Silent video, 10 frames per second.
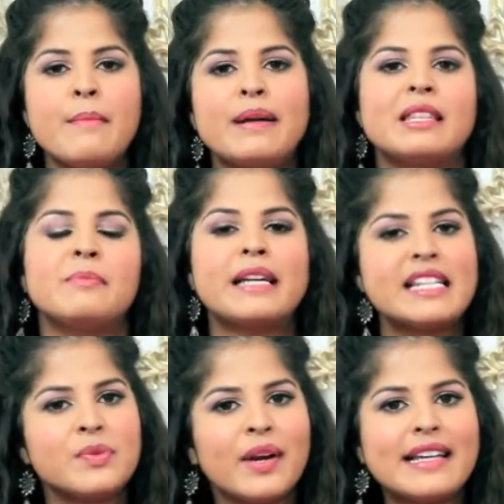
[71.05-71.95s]
But the
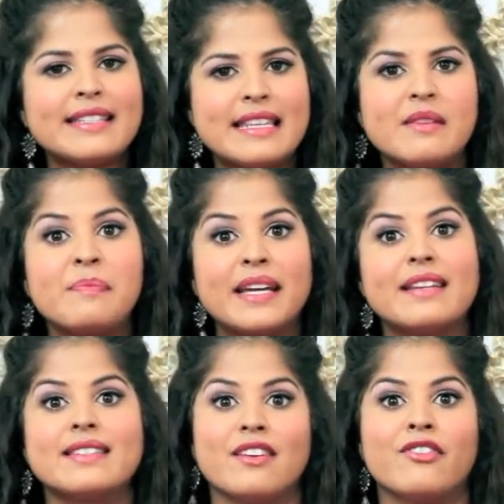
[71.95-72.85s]
place where I see the
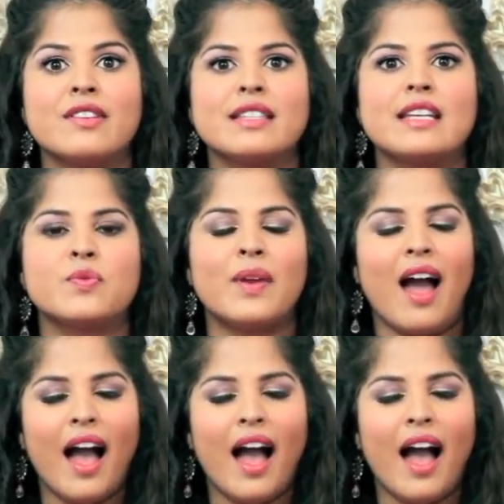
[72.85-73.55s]
biggest difference is when